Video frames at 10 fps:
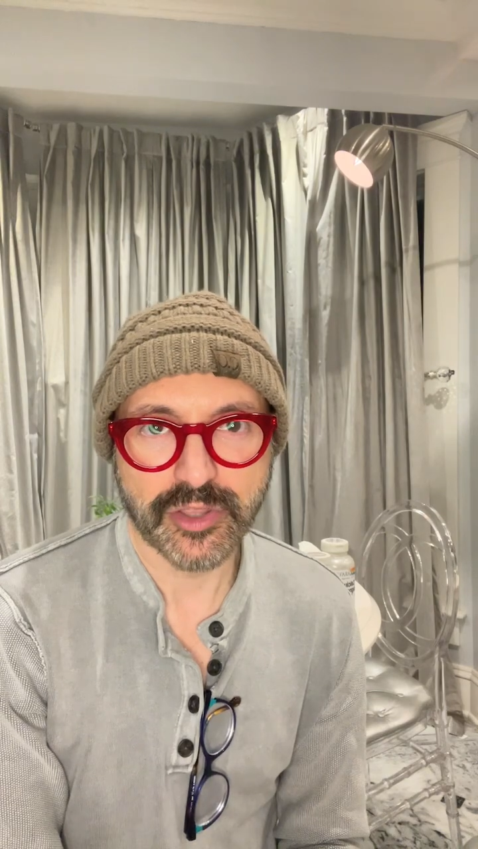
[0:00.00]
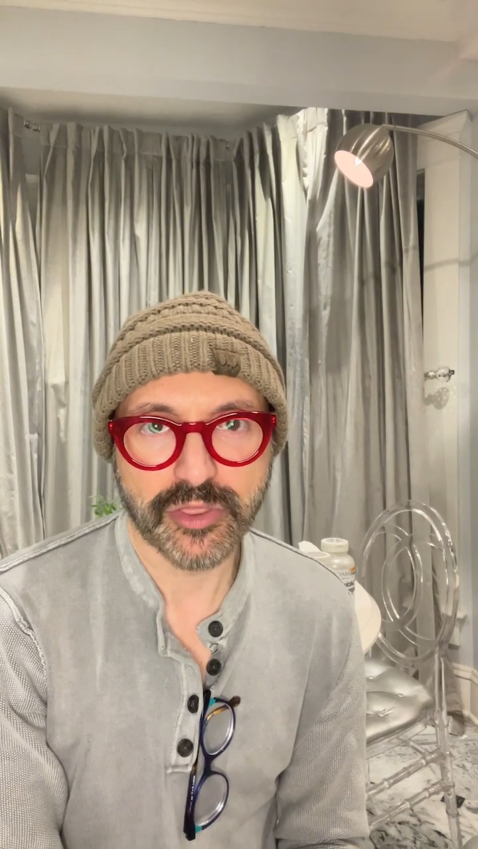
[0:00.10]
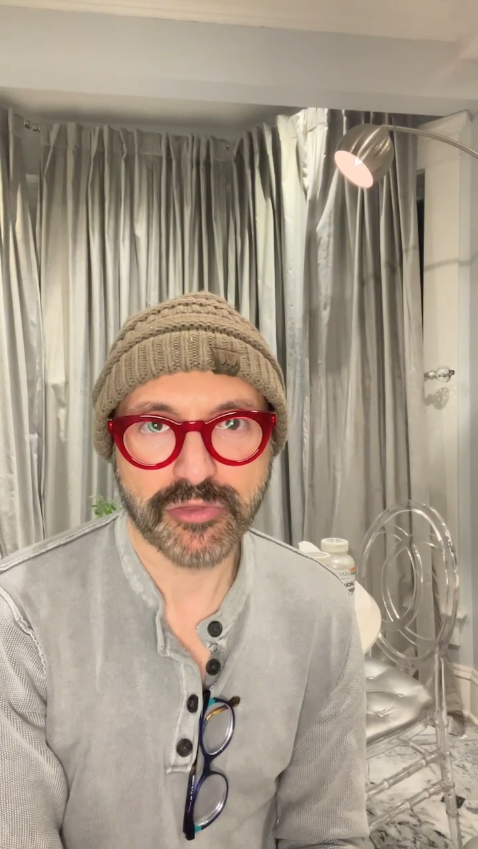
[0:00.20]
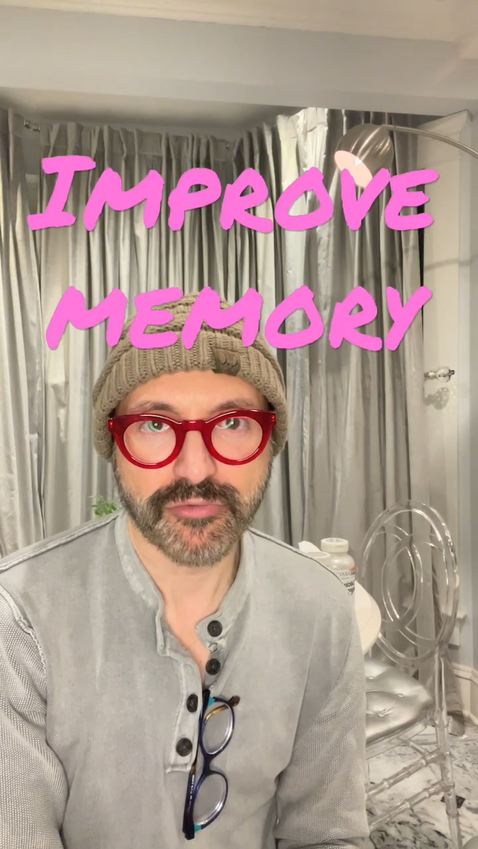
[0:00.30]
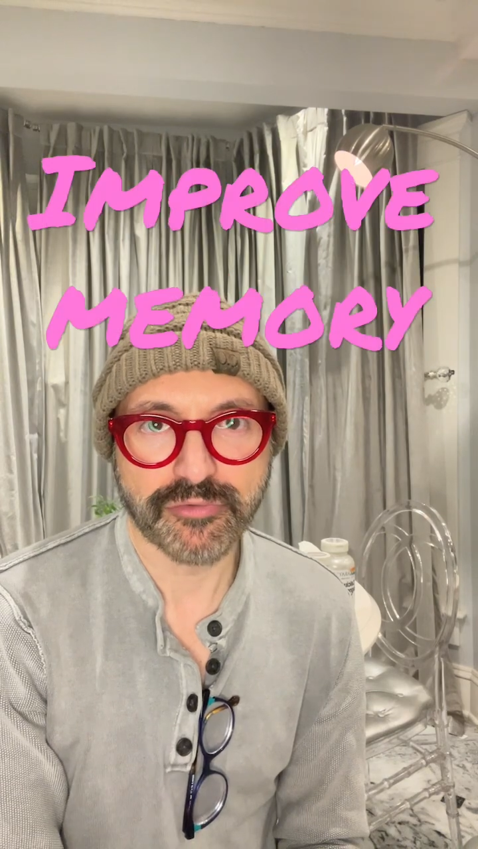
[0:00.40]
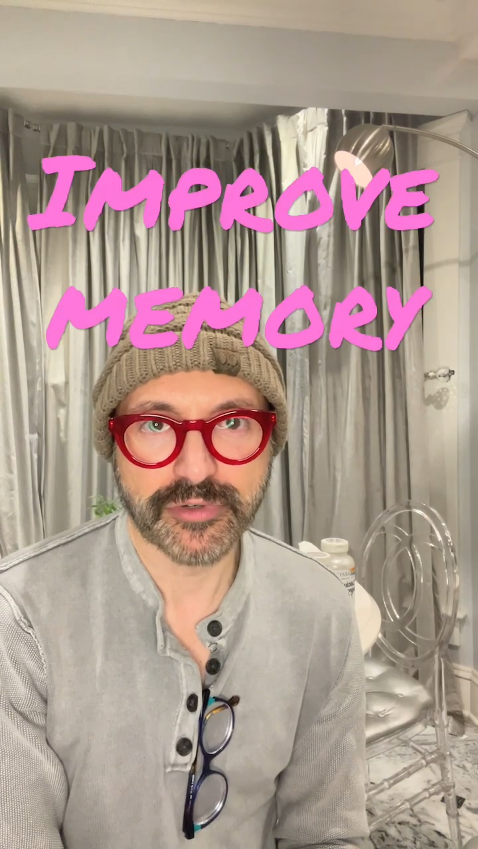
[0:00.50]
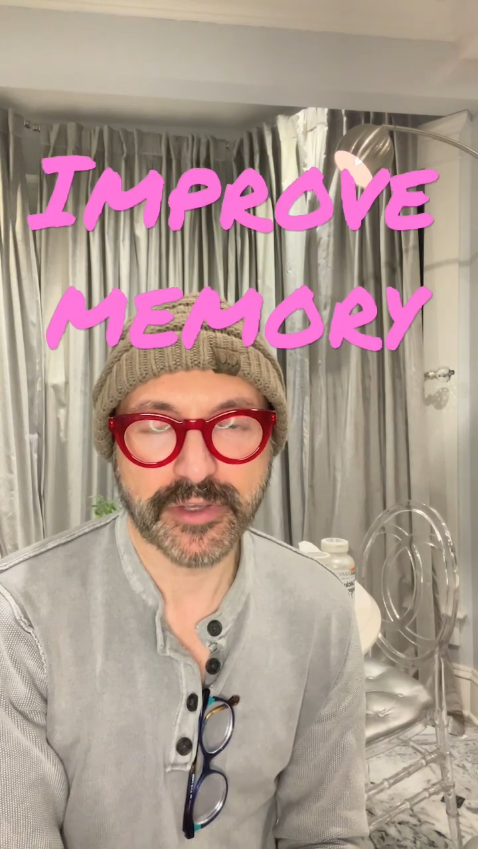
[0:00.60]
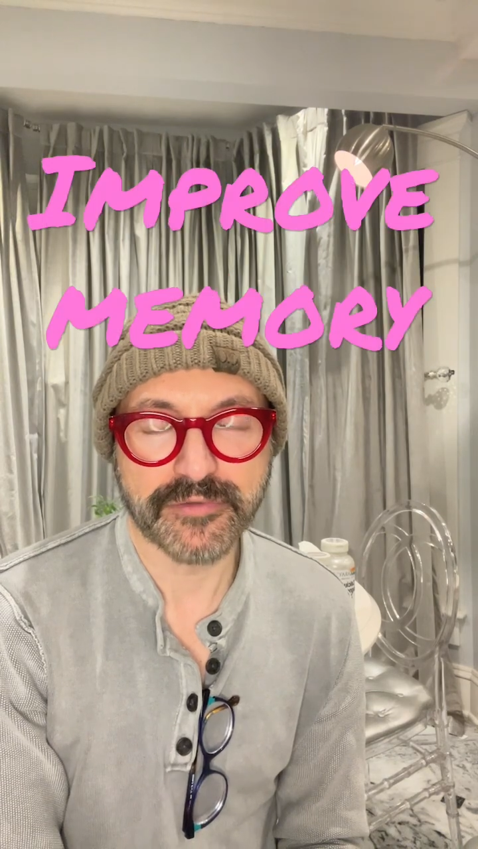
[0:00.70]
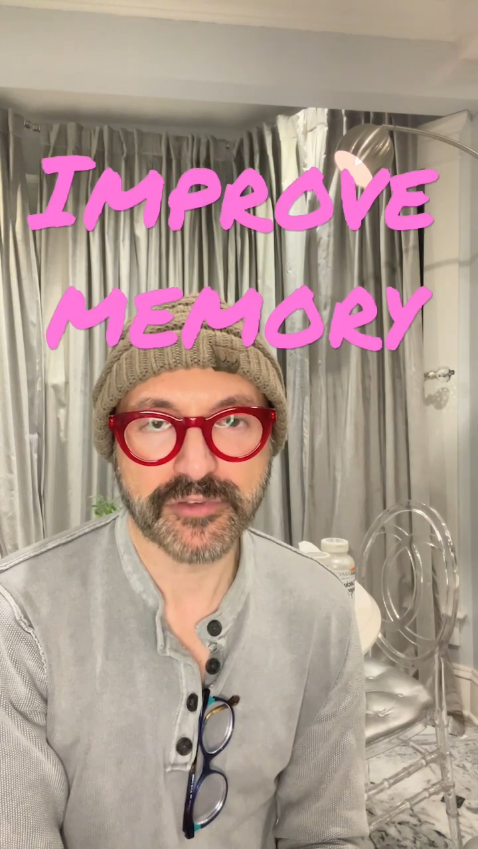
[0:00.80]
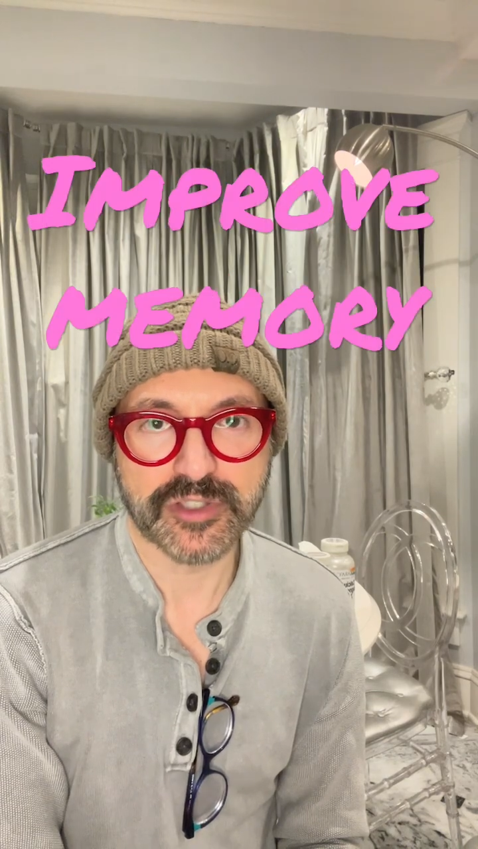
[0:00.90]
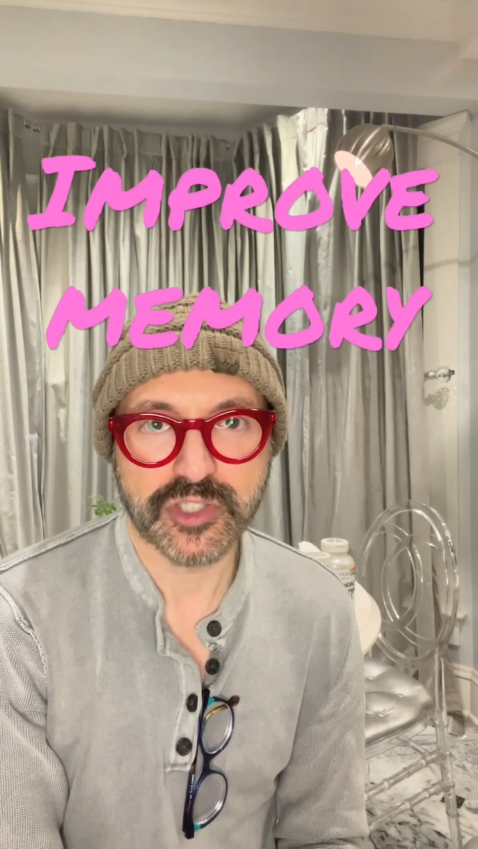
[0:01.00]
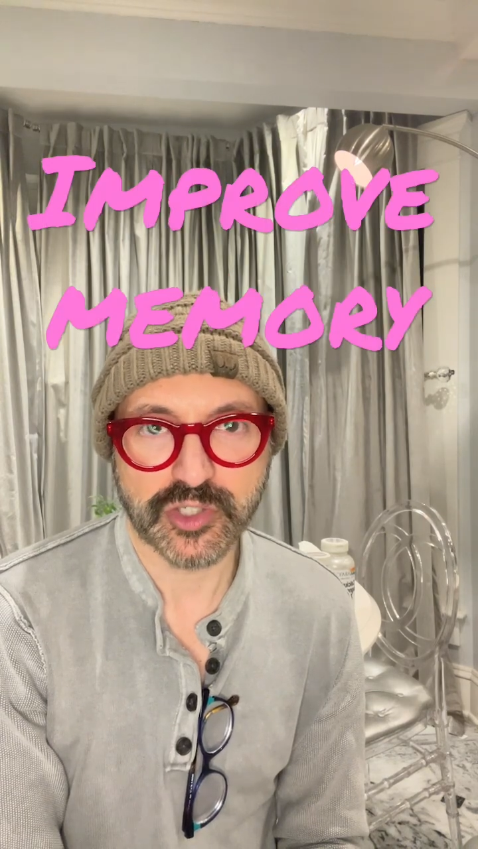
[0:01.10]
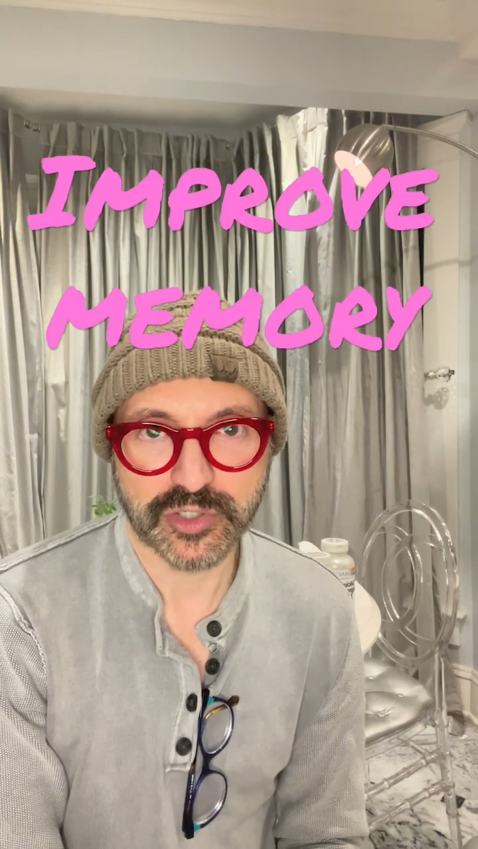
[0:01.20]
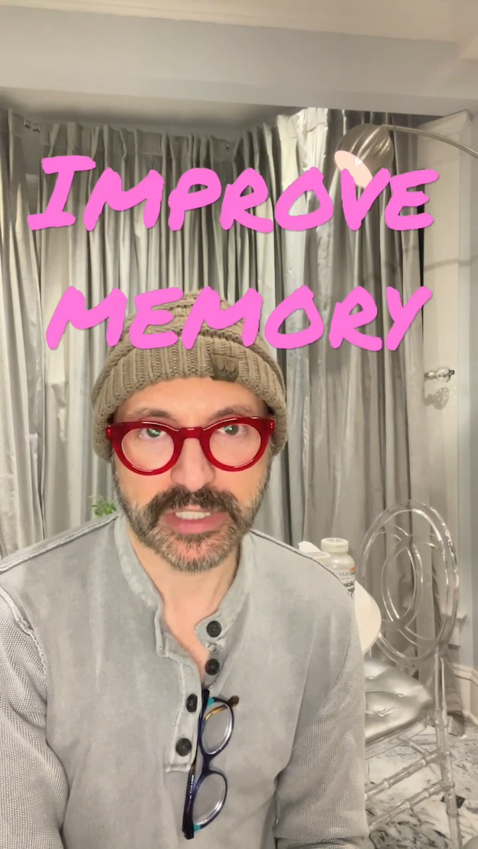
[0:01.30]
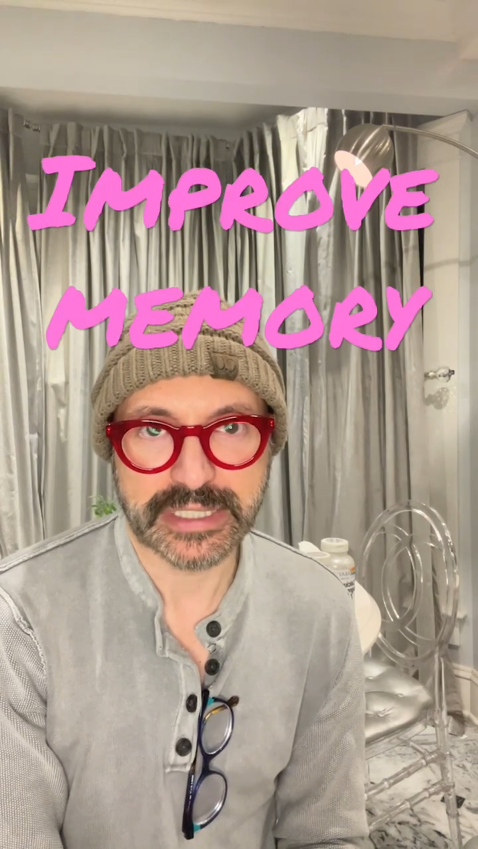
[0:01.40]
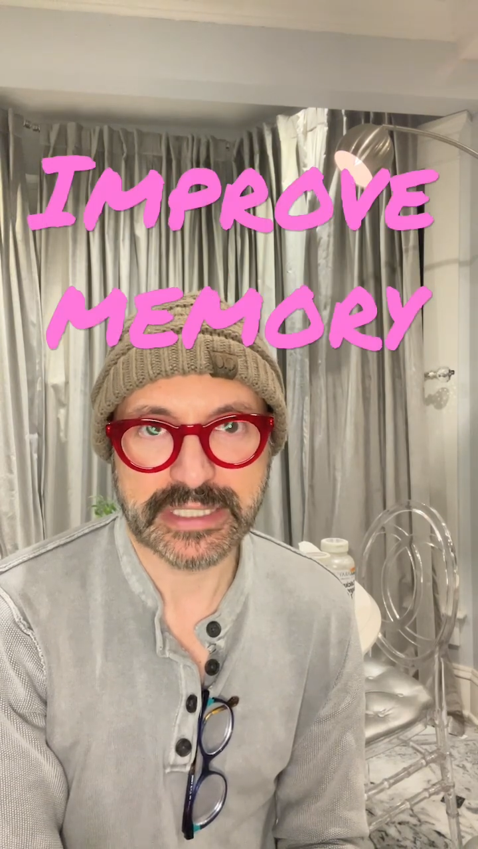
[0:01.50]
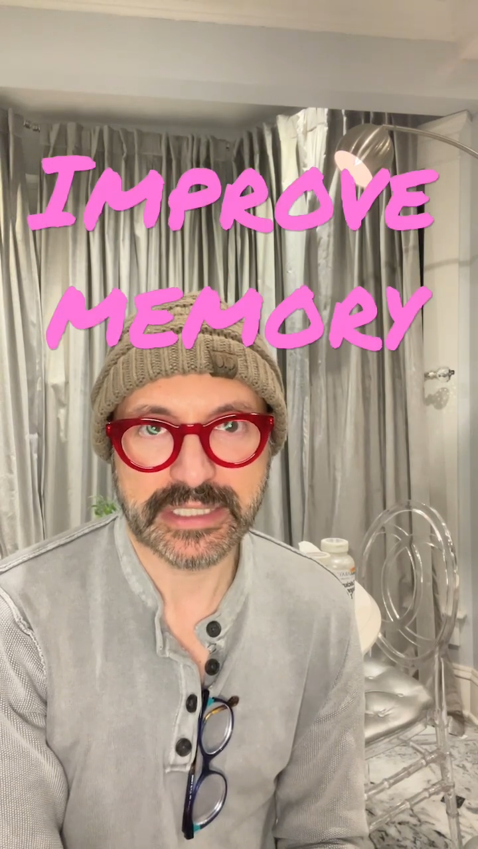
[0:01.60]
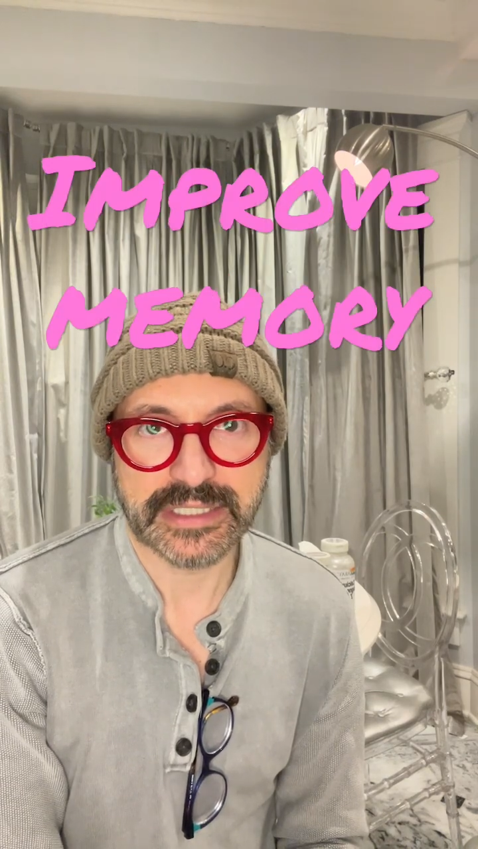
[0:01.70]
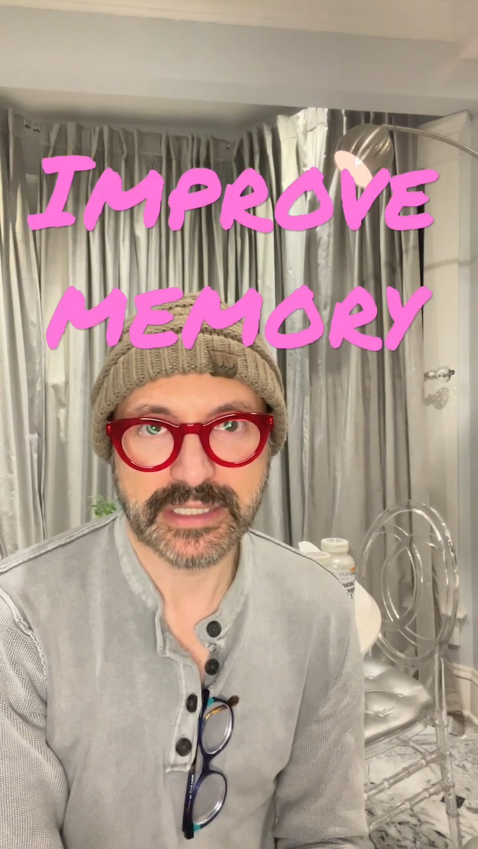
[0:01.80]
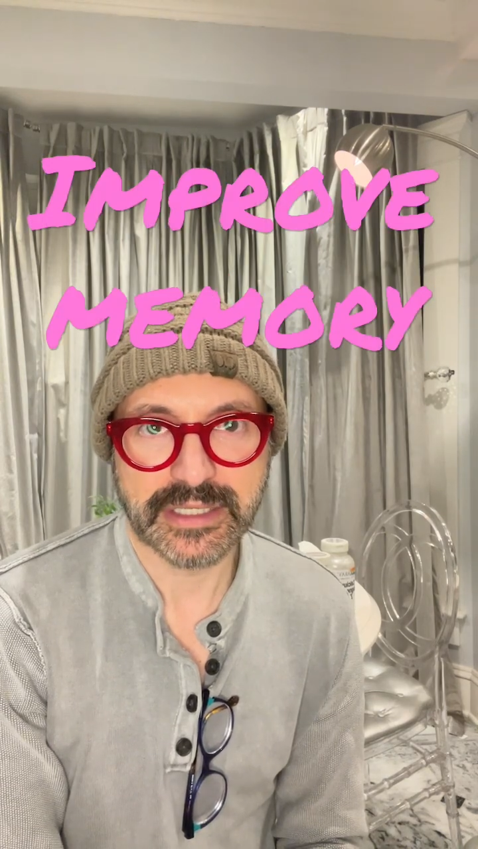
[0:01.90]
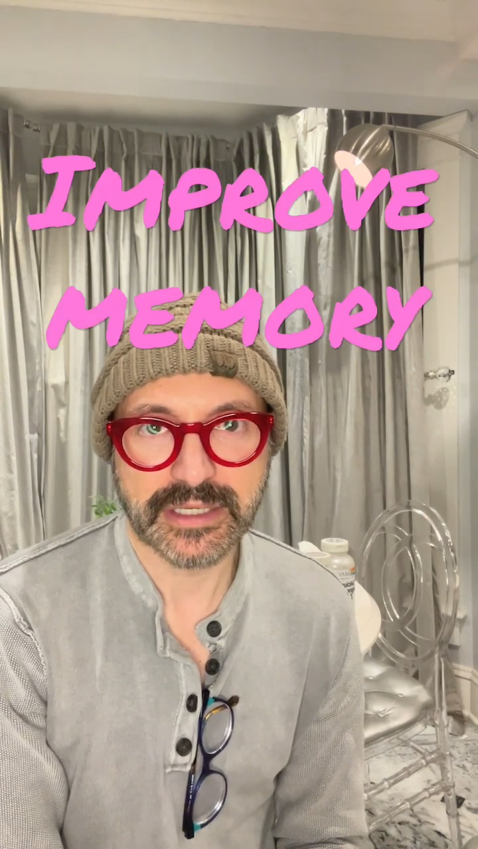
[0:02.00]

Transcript: through different circuits.